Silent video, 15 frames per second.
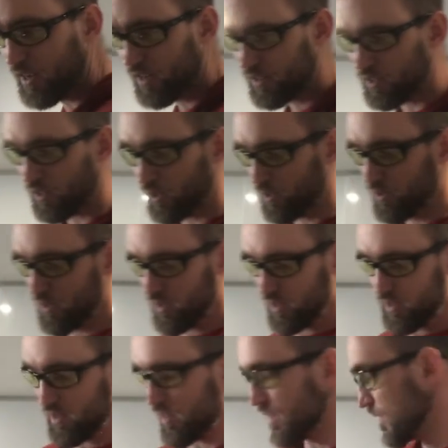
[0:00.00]
So
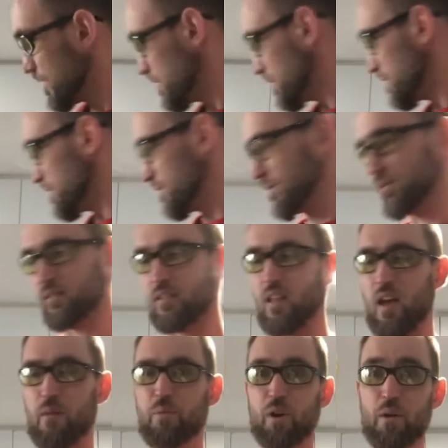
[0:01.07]

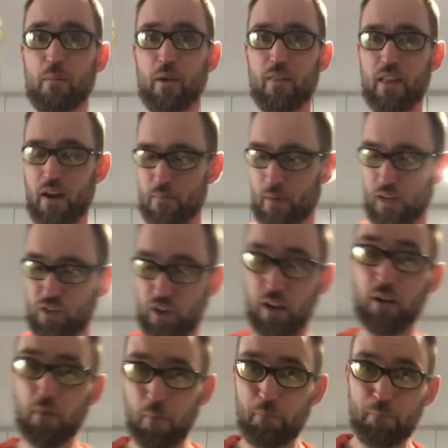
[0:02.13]
I put about that much
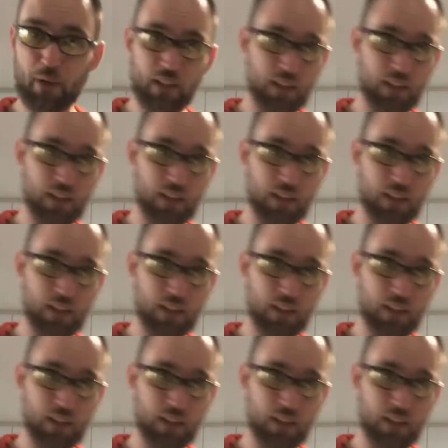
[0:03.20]
in, but